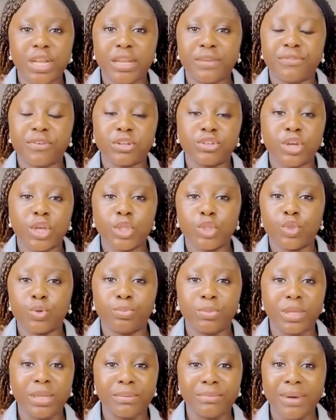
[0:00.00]
if you're trying to
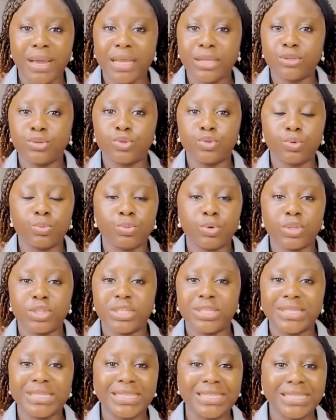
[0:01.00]
minimize so much
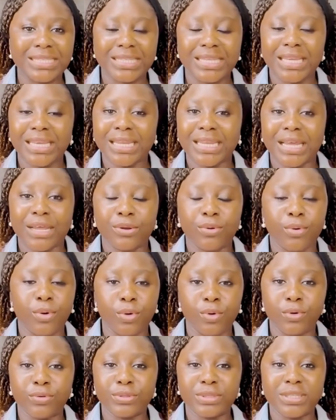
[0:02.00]
seasoning and
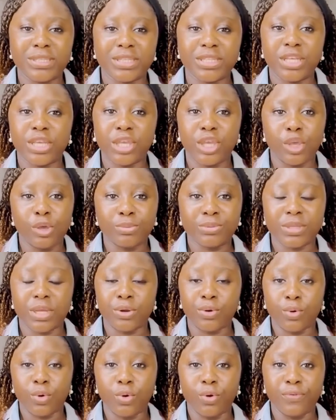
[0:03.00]
all of seasoning cubes
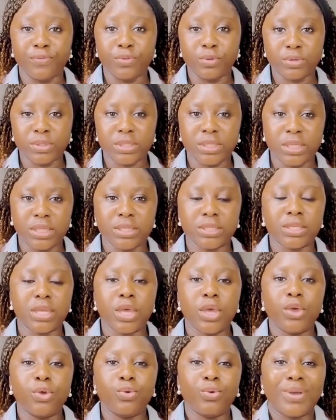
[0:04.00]
and all of those things.
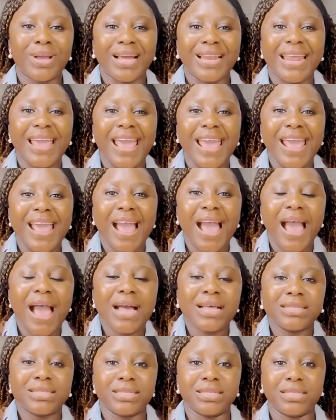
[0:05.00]
You can
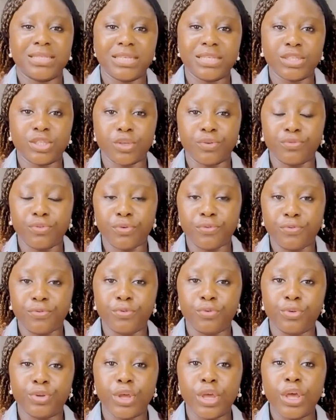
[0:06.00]
enhance the taste of your
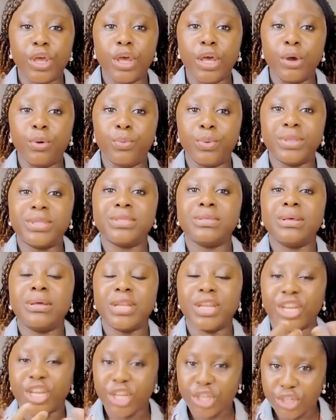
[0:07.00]
food with
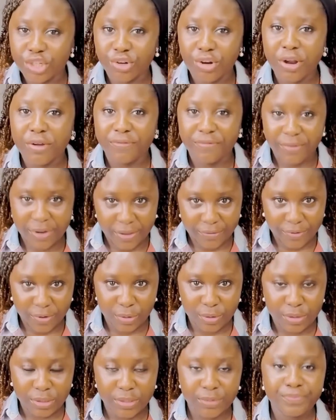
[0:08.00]
natural
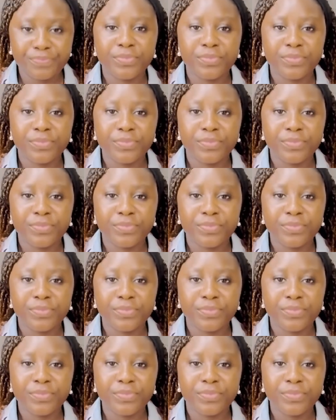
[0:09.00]
flavors.